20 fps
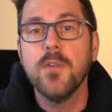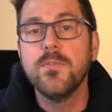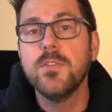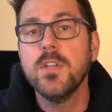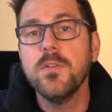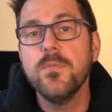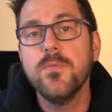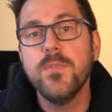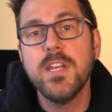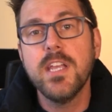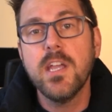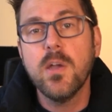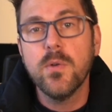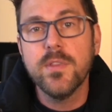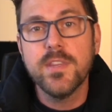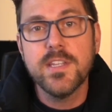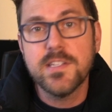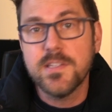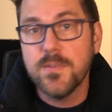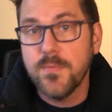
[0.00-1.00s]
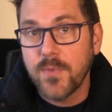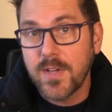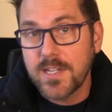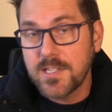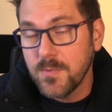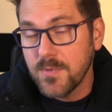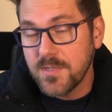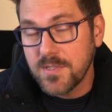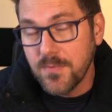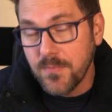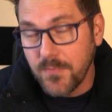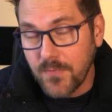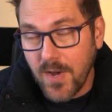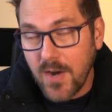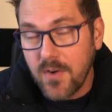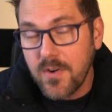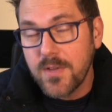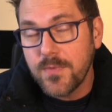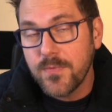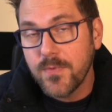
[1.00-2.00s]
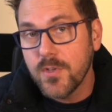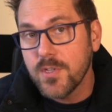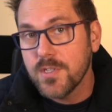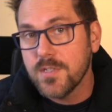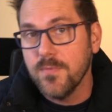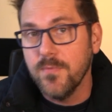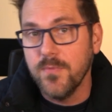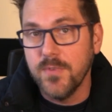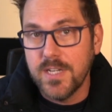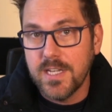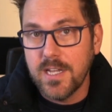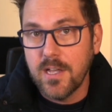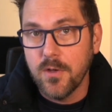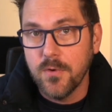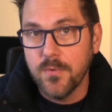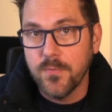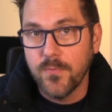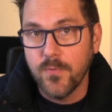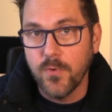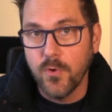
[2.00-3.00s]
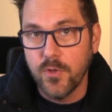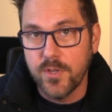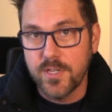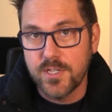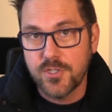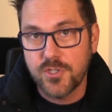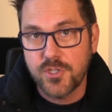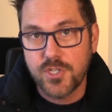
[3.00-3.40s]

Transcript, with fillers: I've done a video on this, in fact it was the very first video for this